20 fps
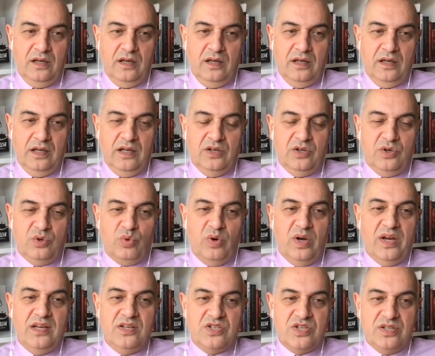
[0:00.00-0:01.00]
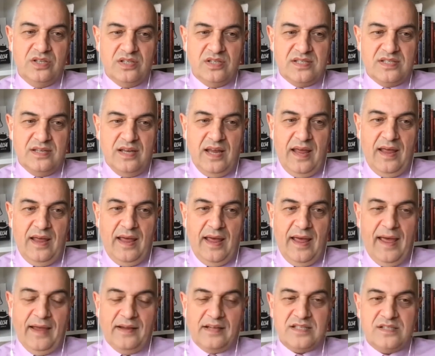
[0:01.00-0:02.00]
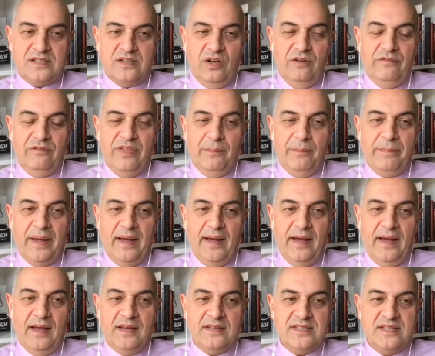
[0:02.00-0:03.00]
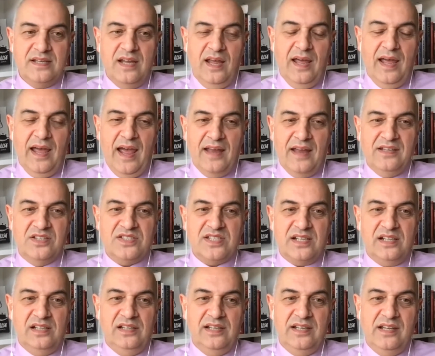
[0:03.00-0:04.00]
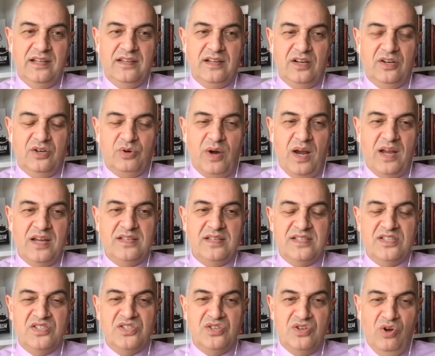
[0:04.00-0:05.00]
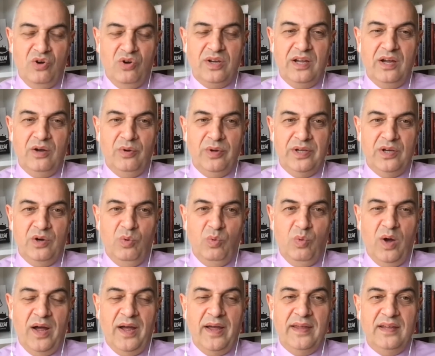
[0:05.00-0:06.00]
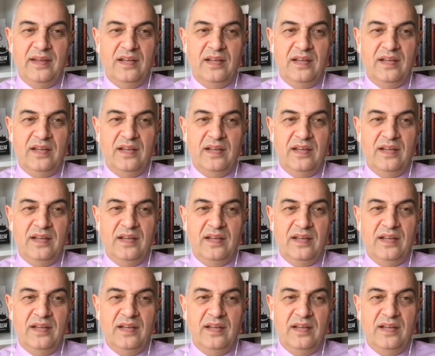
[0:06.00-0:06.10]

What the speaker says: egregious acts of the past, and it's clear that grace is not going away.